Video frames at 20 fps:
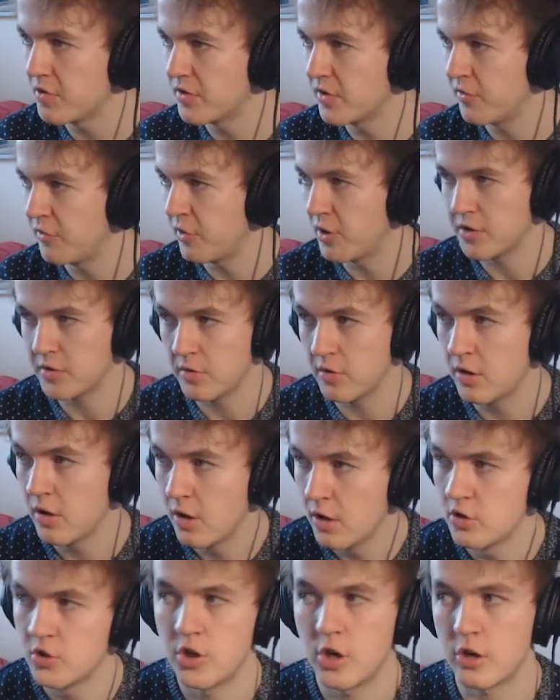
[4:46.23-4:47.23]
was the first one?
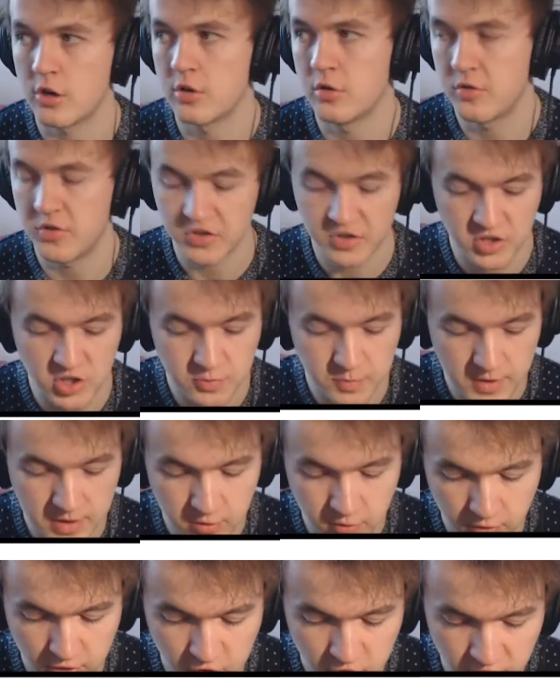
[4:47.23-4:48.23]
Chuck Norris can
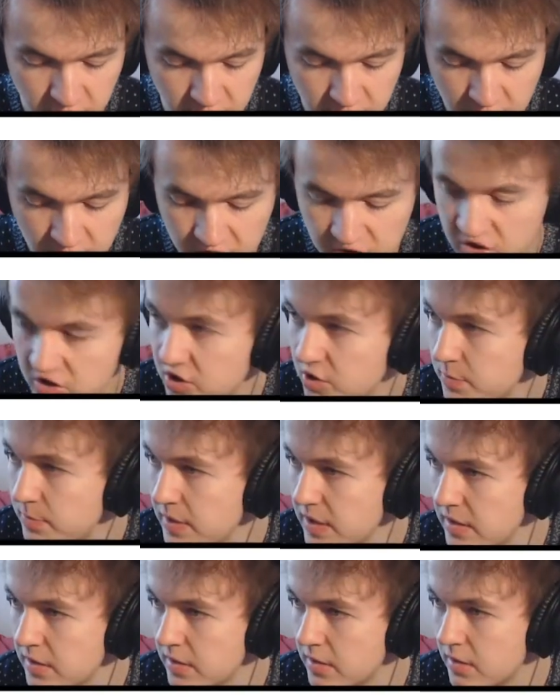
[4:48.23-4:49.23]
speak Russian.
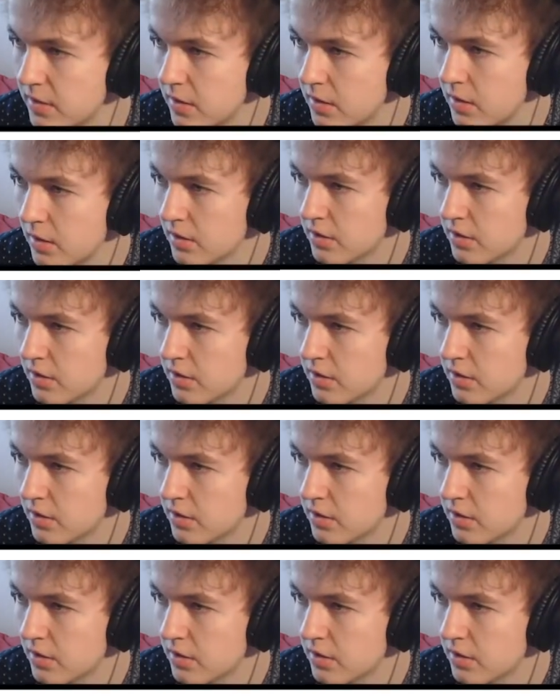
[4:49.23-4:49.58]
Speak?